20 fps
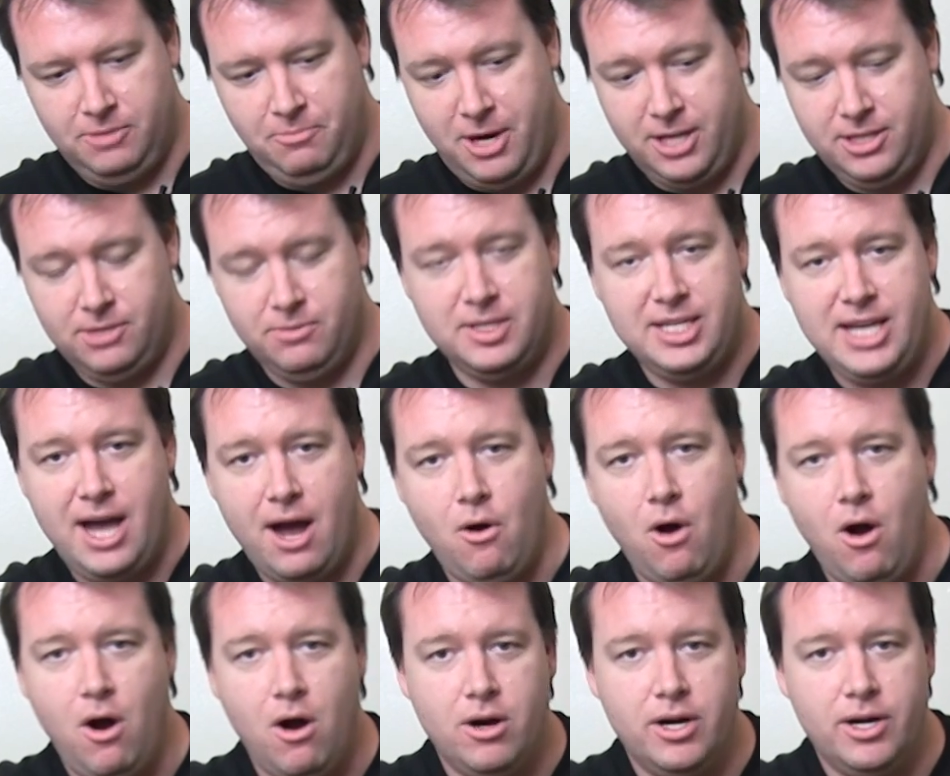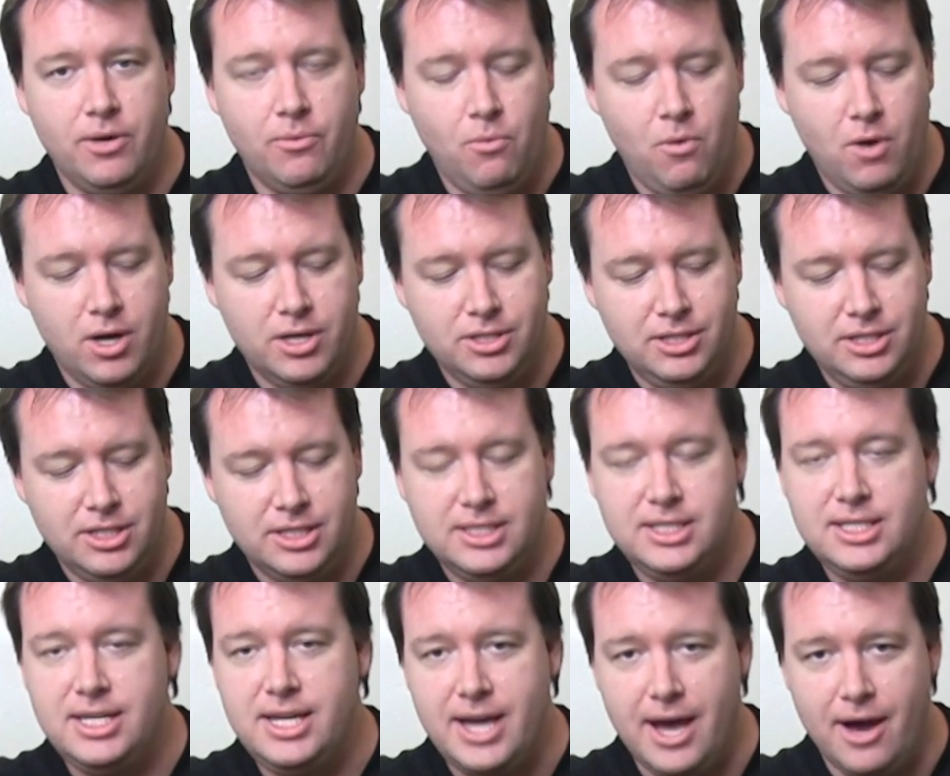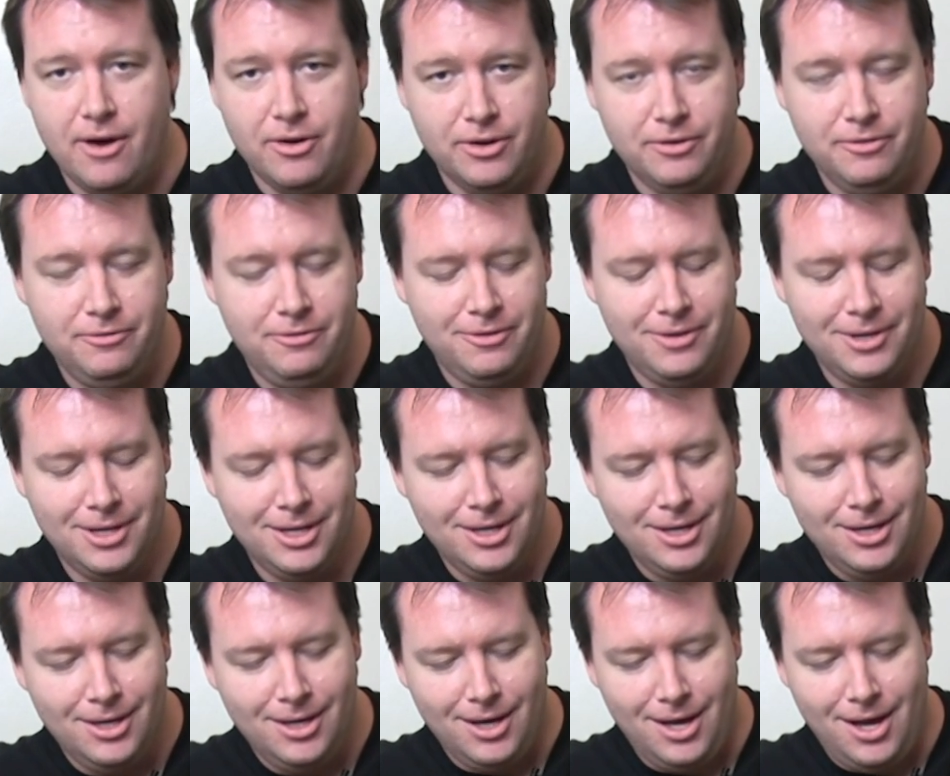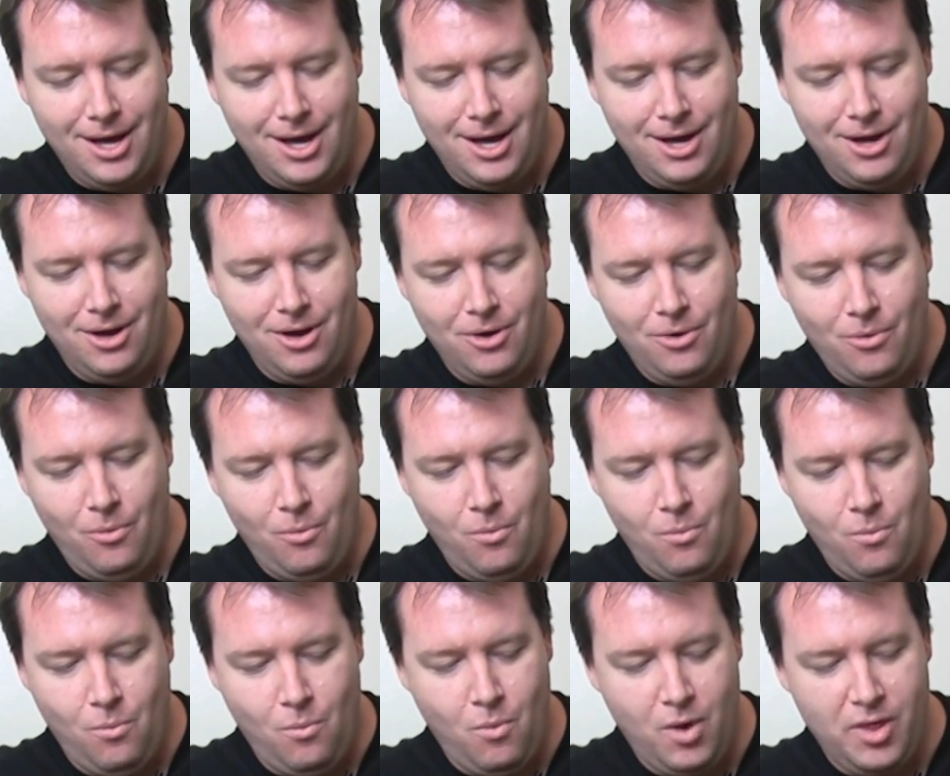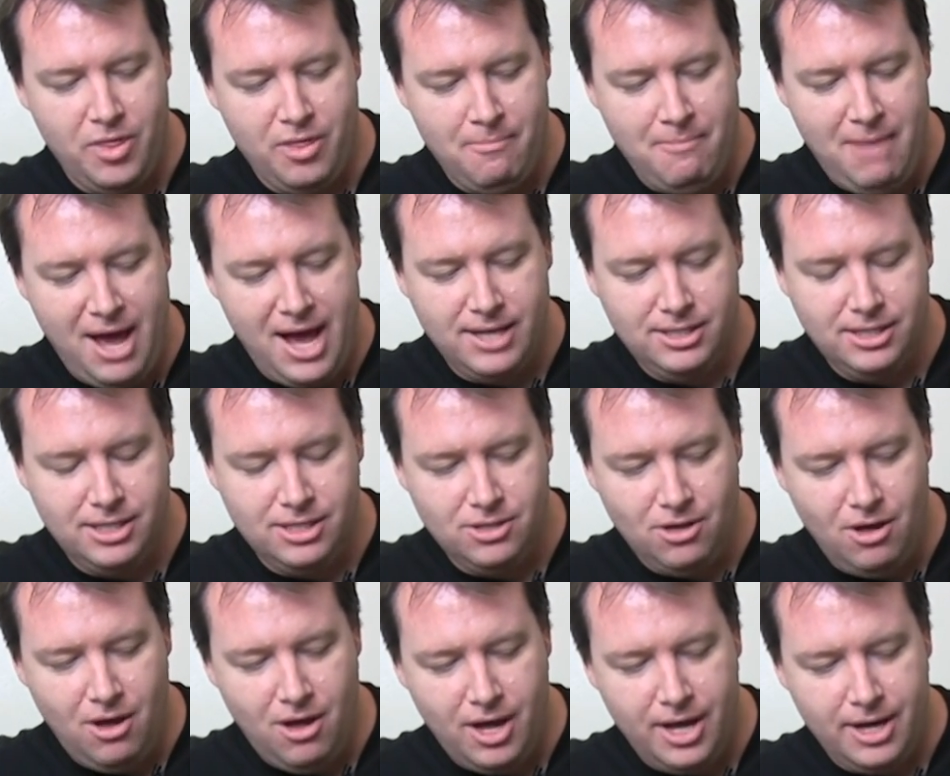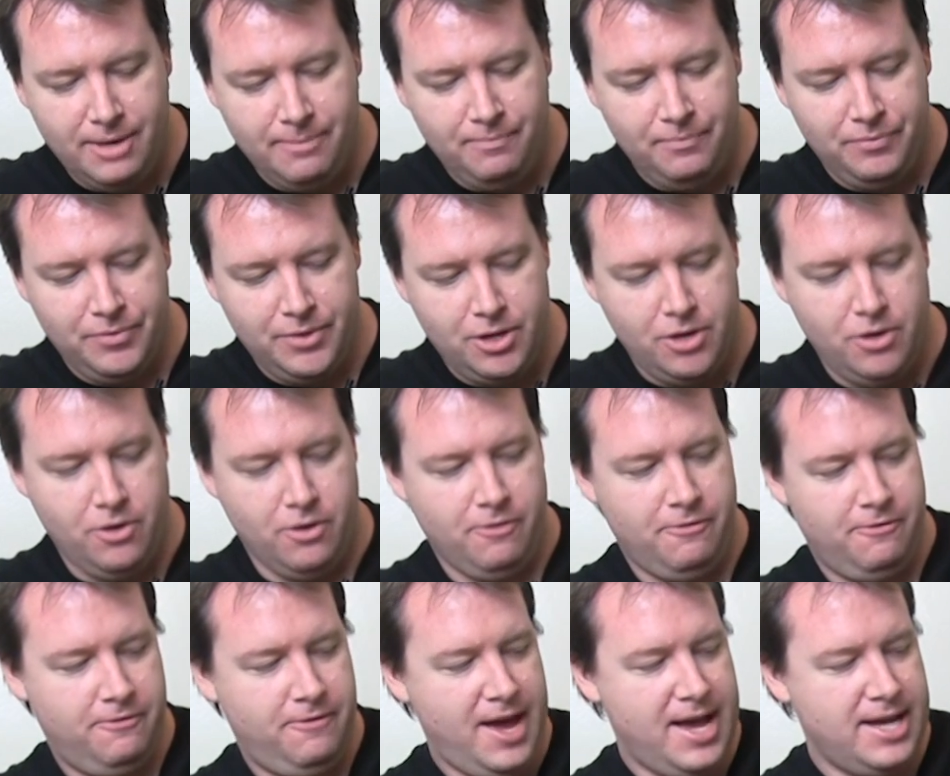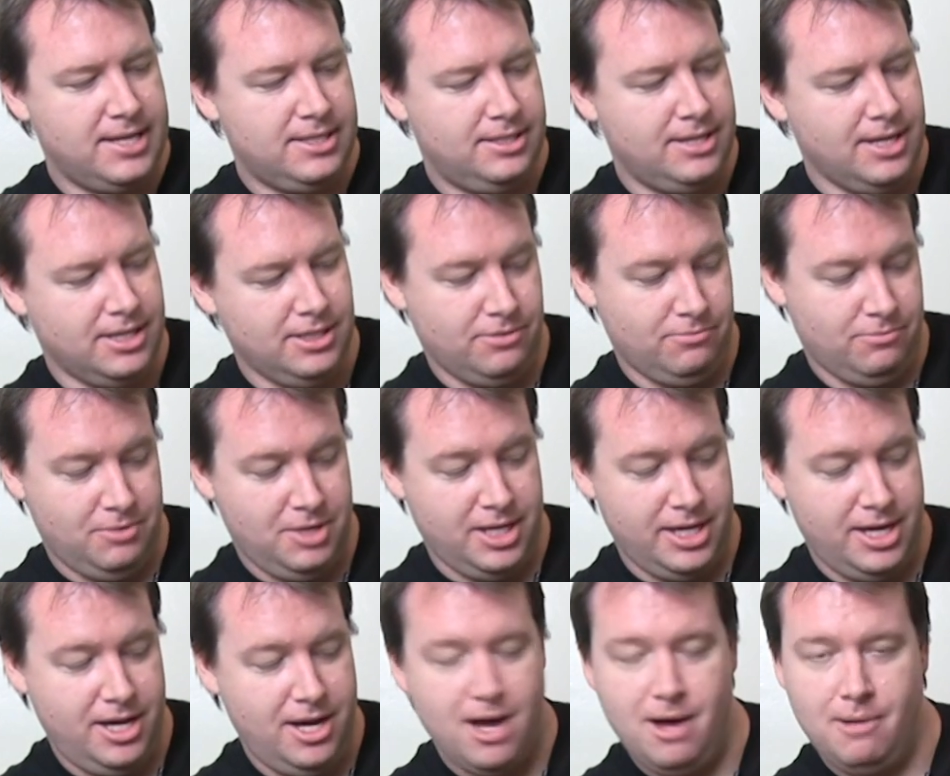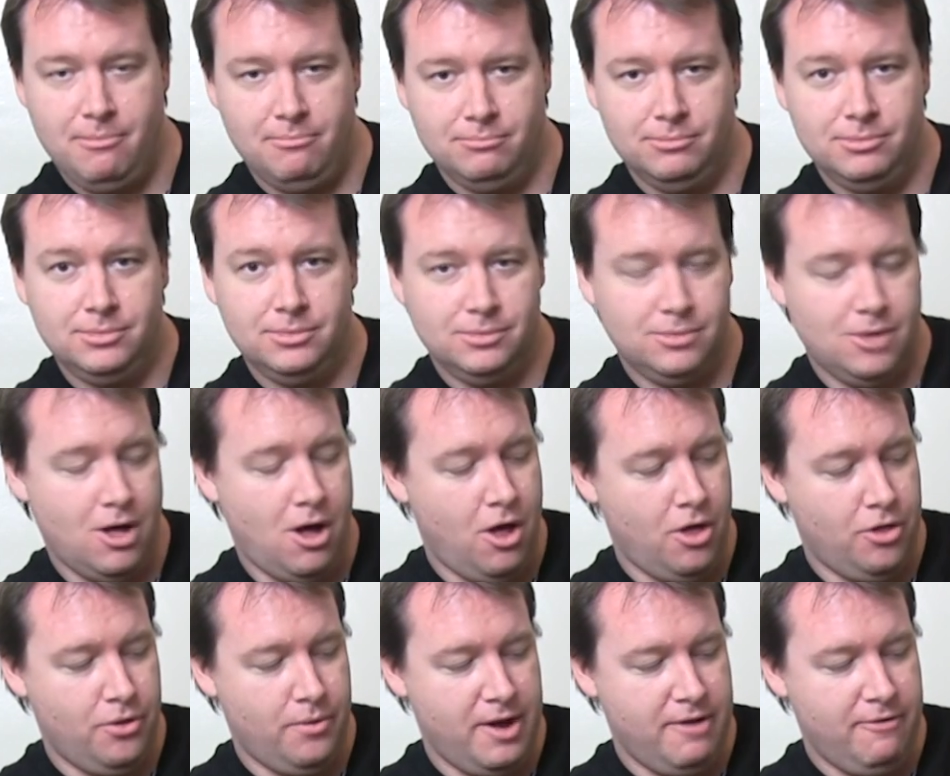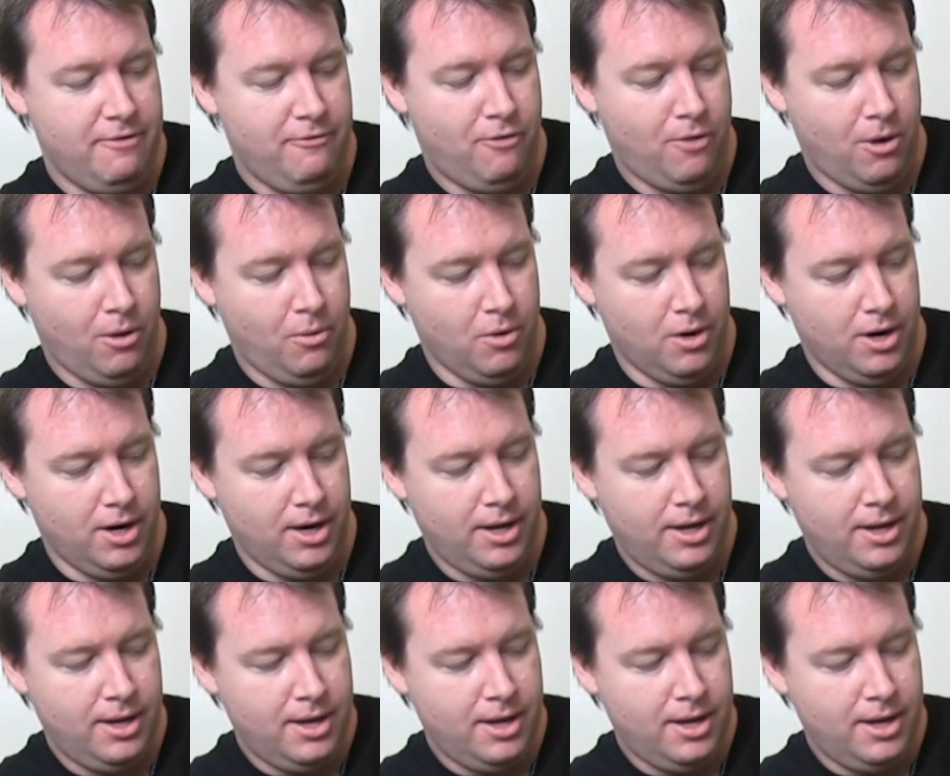surprising was how hard it was to see out of. When the mask is on, your face doesn't really come all the way forward.